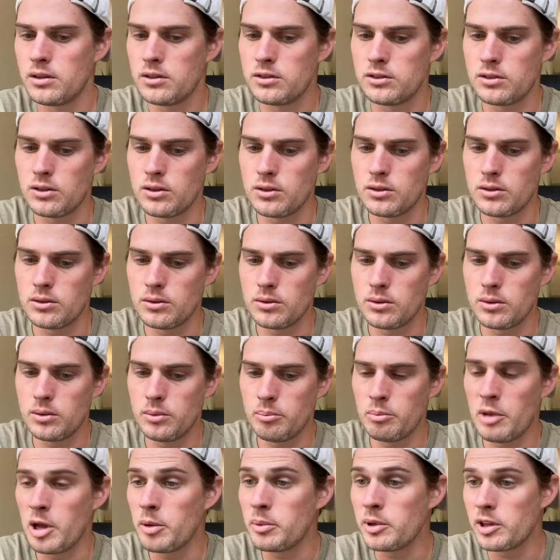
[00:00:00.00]
So
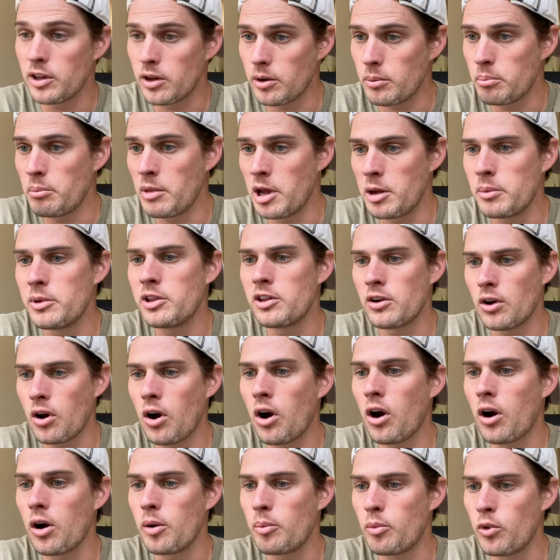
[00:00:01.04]
maybe there
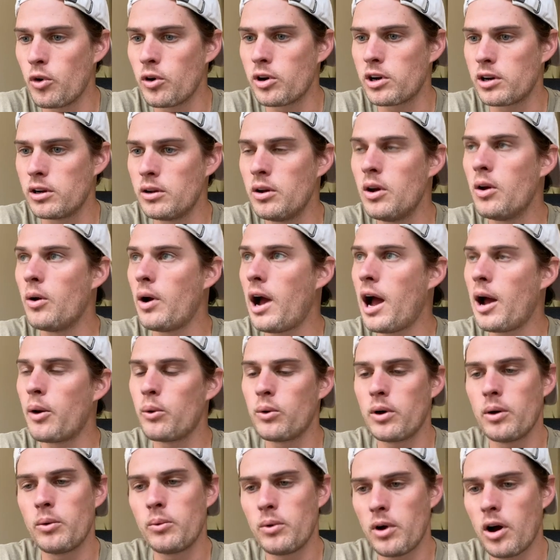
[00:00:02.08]
are more.
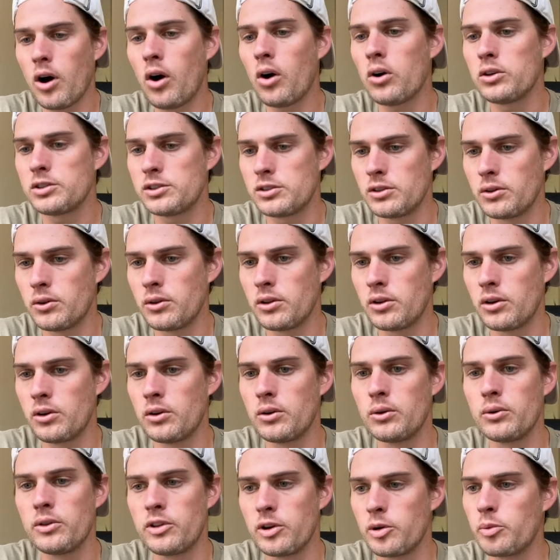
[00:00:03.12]
Also,
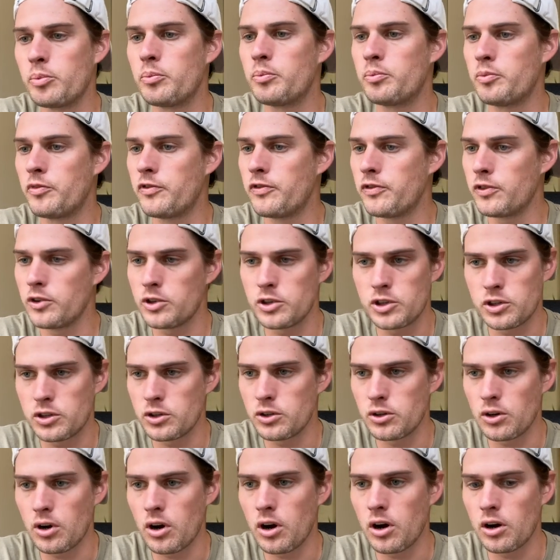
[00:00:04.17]
though, there for
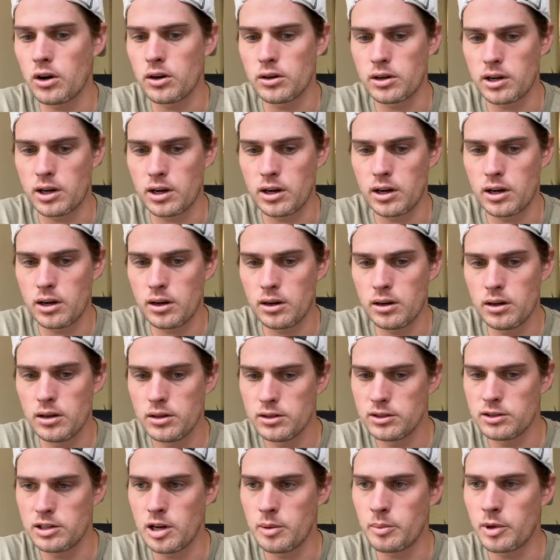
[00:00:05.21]
sure are
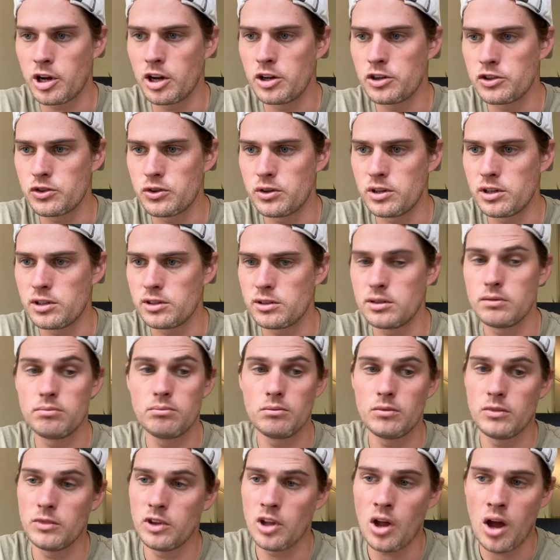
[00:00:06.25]
some countries
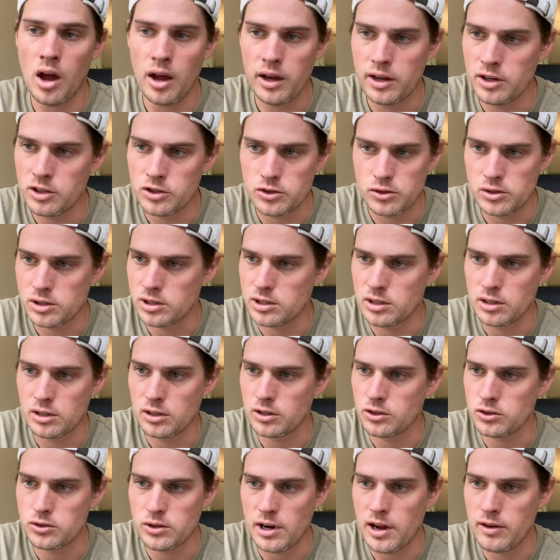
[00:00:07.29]
not interested
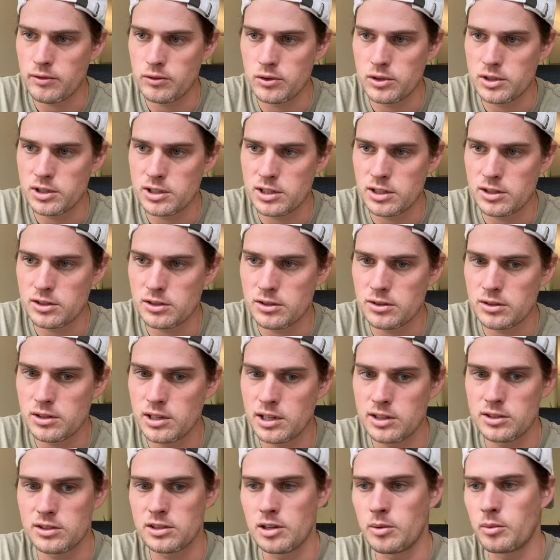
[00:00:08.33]
in travel in
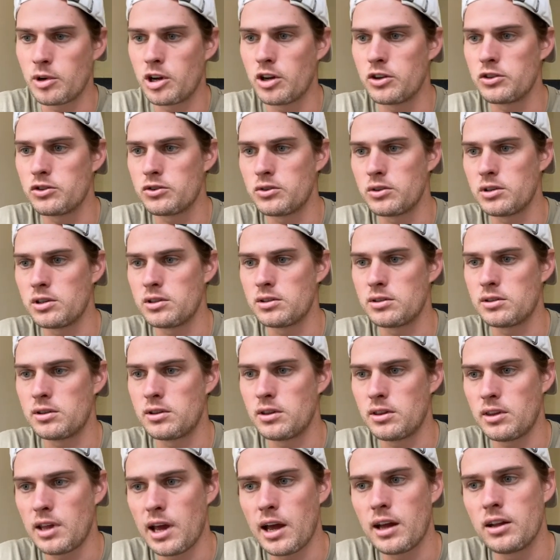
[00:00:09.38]
Sicily, and some countries
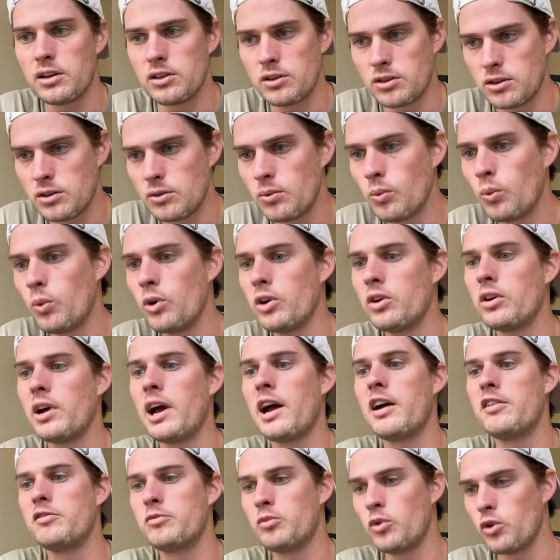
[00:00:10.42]
that will
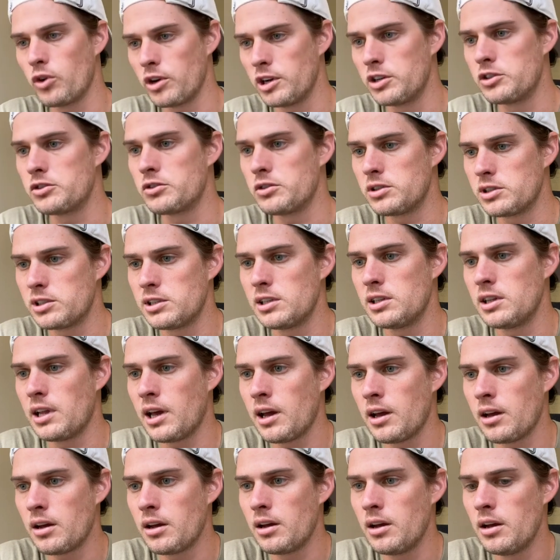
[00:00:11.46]
have more interest in
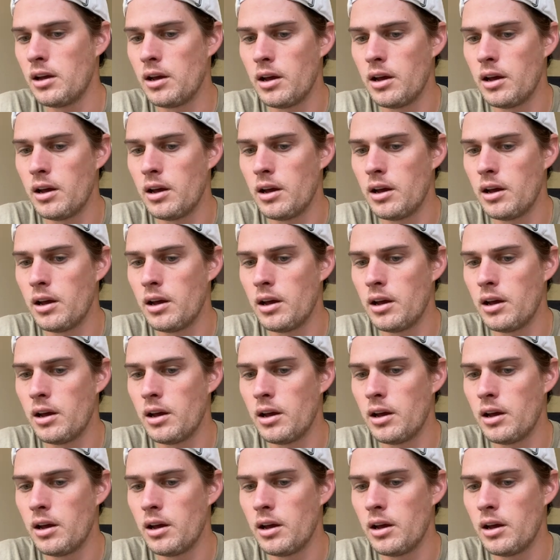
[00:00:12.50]
that.